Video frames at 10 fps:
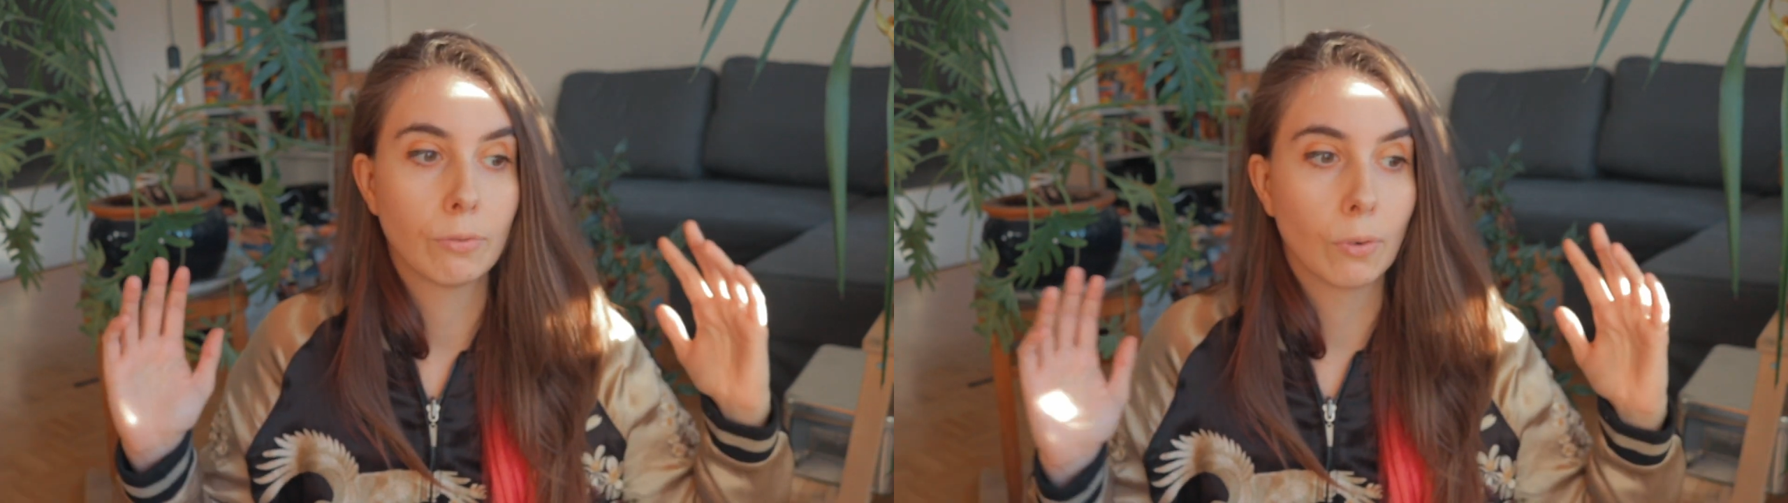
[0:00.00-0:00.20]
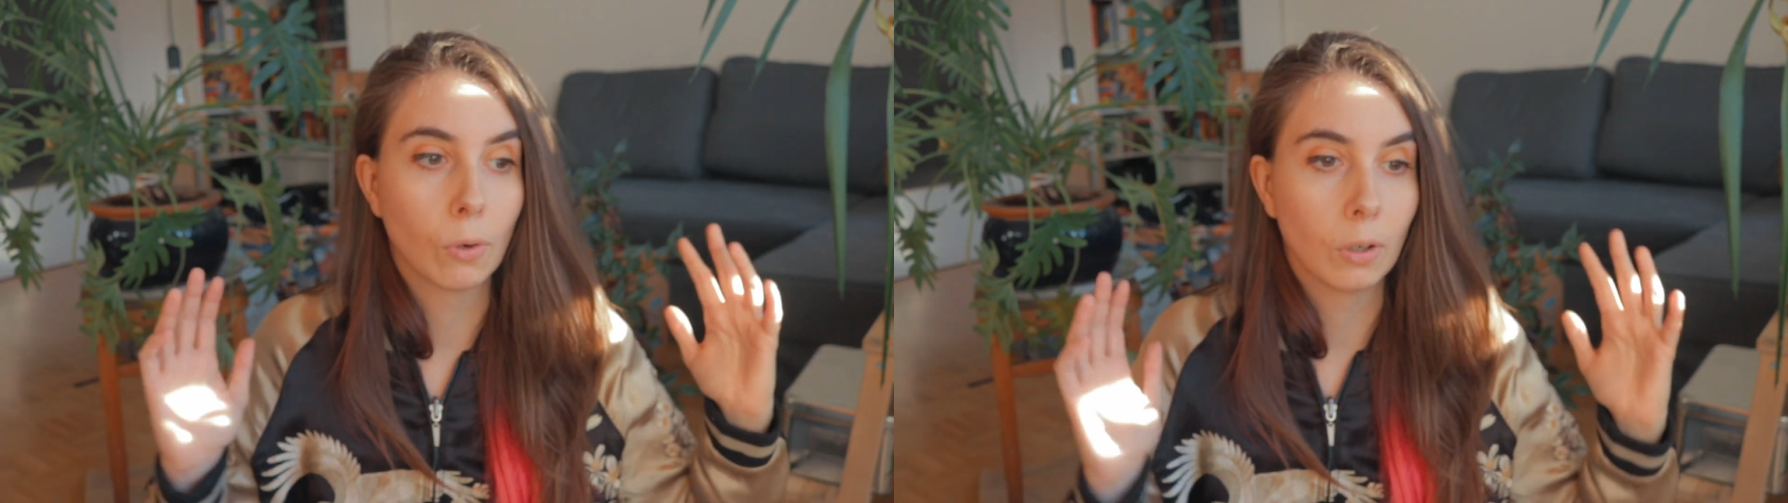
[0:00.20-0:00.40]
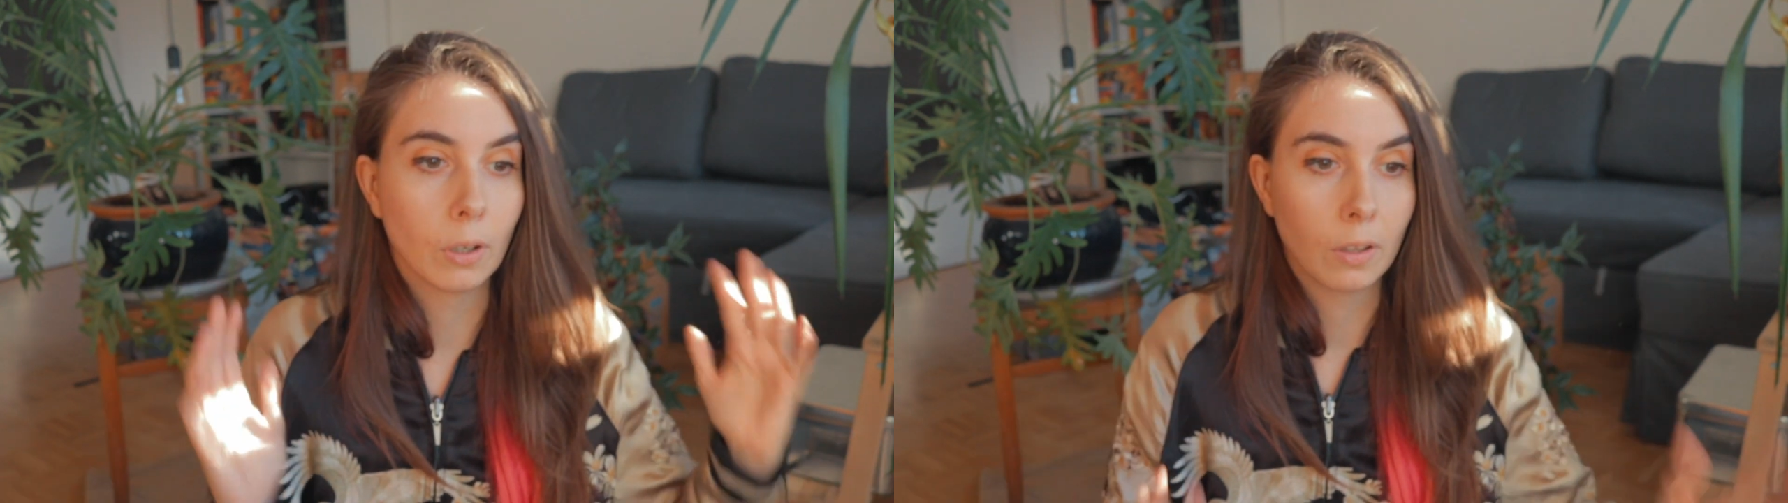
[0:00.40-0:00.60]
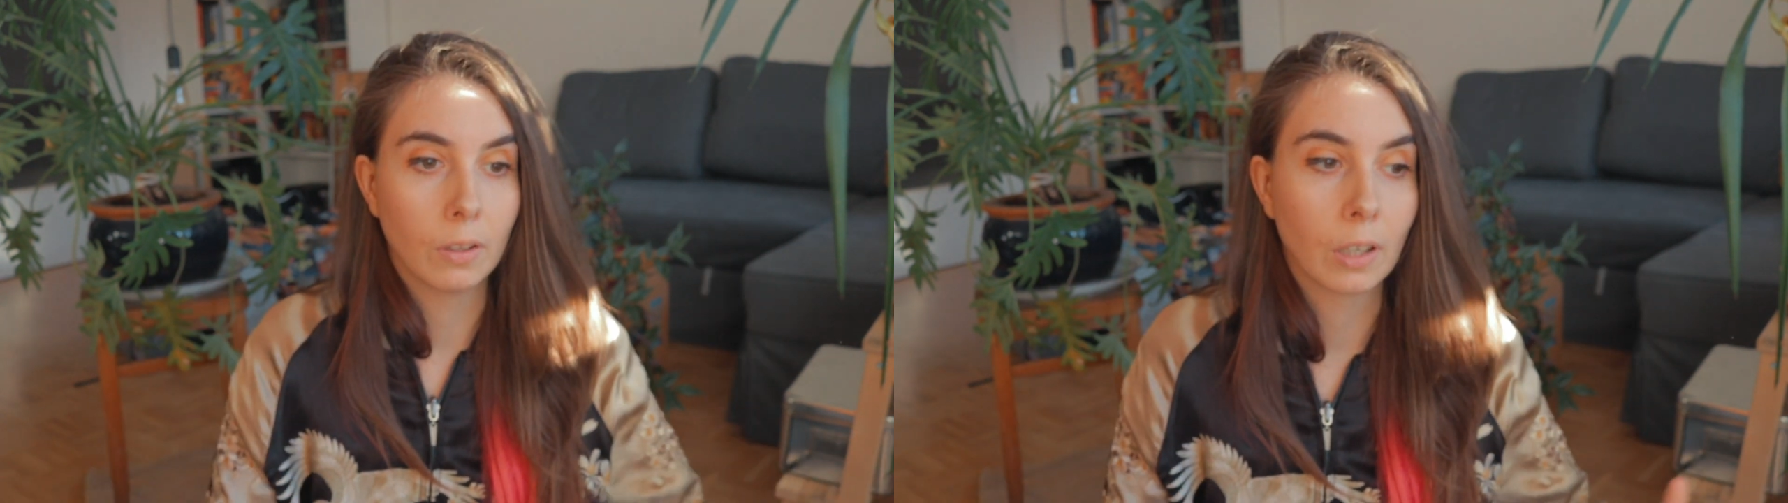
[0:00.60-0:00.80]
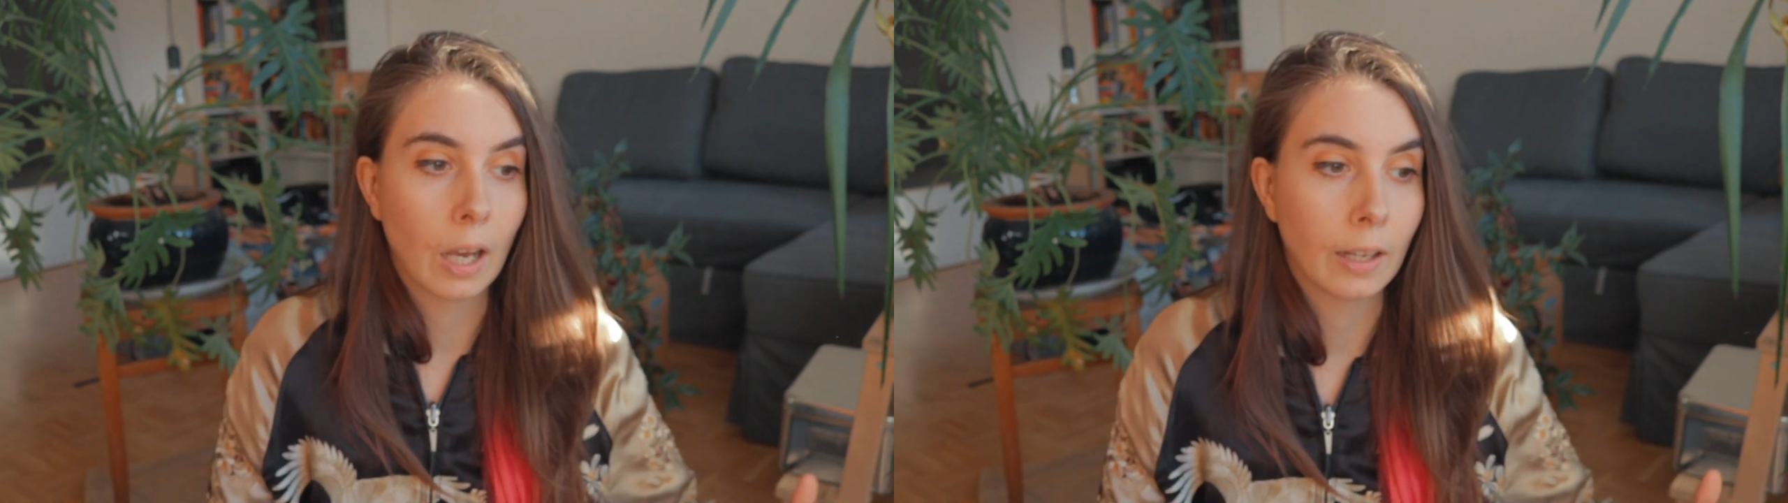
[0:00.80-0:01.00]
for
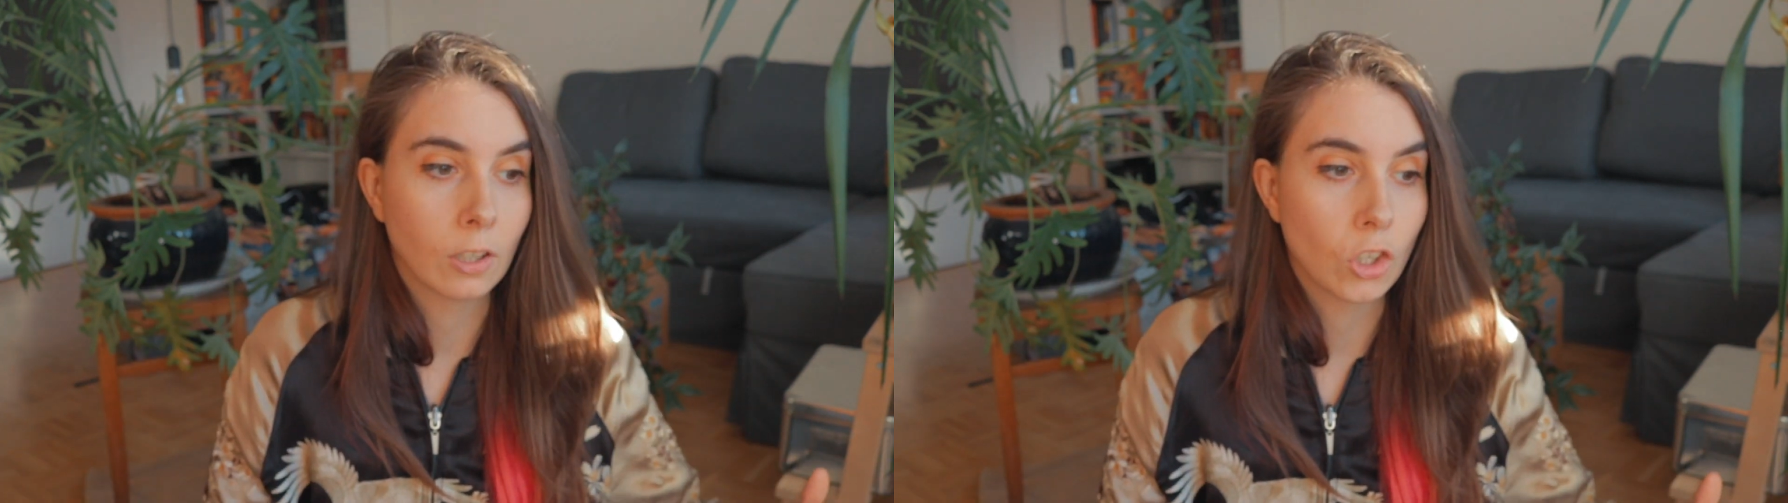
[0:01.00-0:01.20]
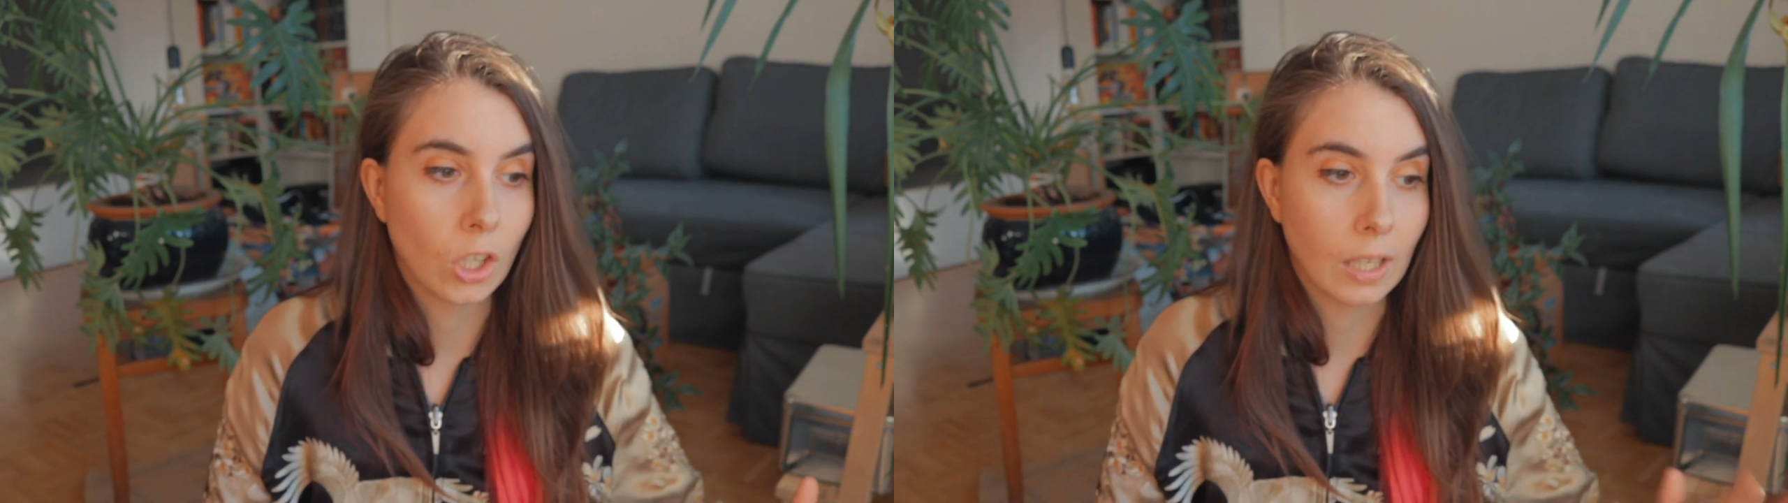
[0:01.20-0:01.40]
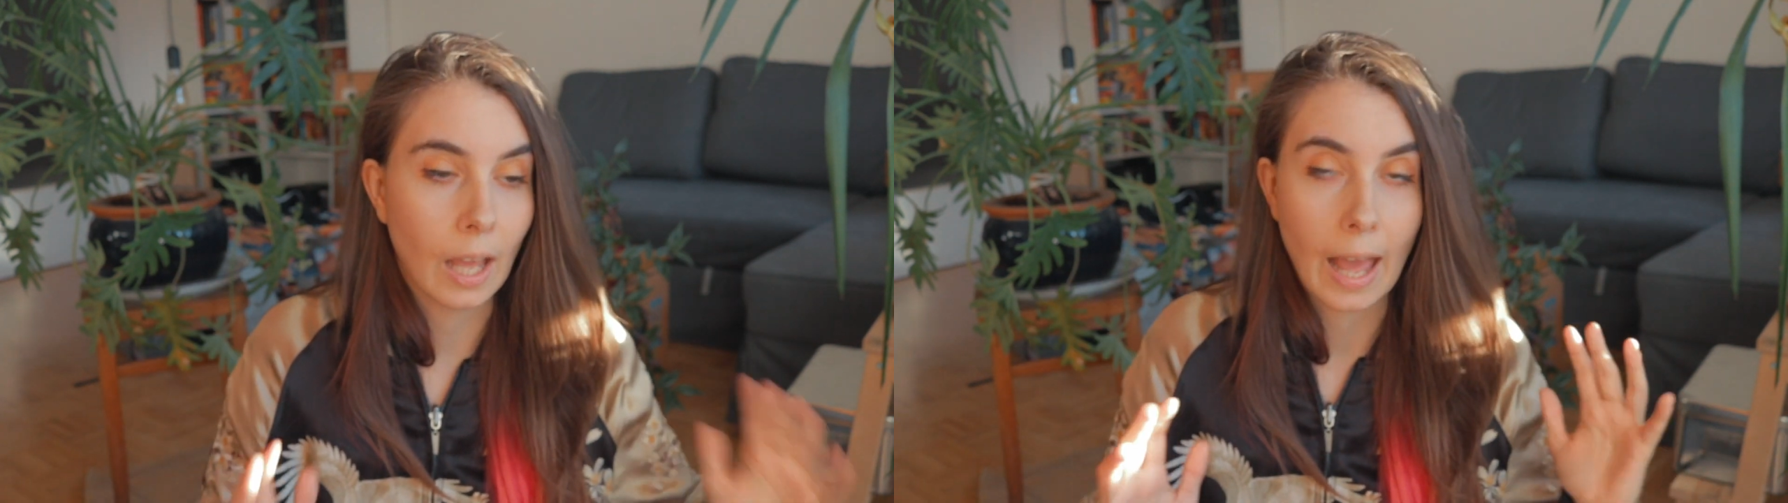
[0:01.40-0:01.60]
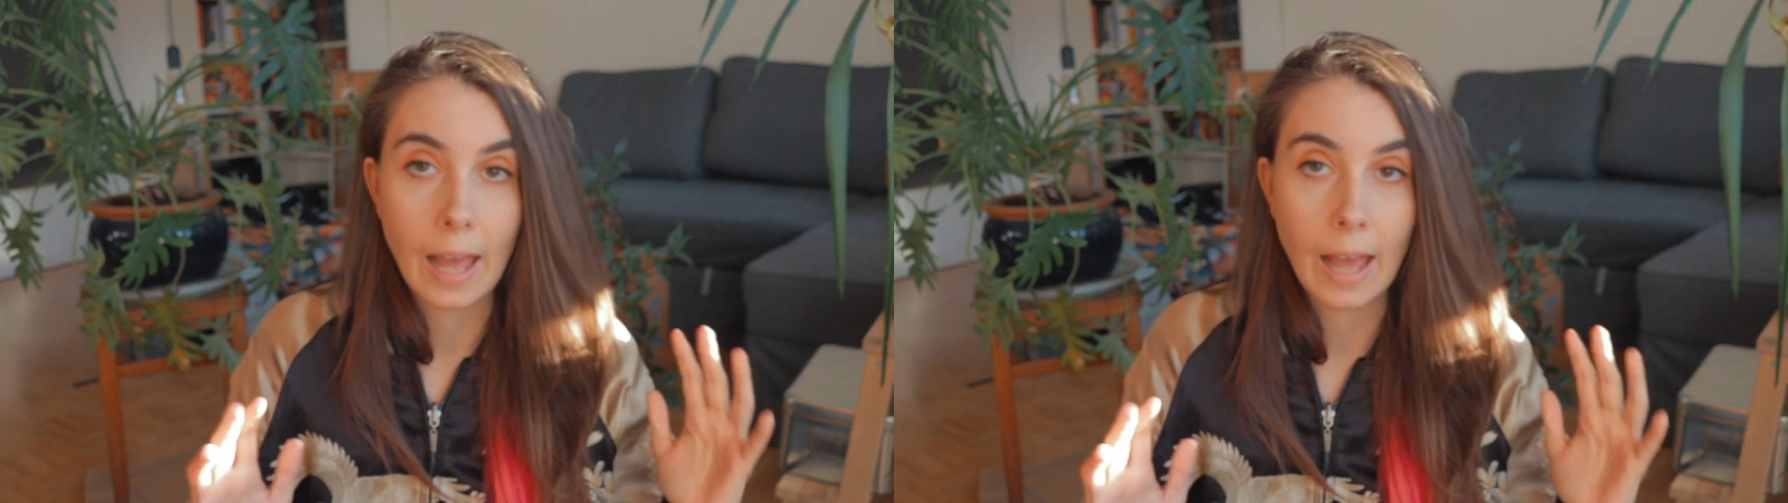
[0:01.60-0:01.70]
the kanji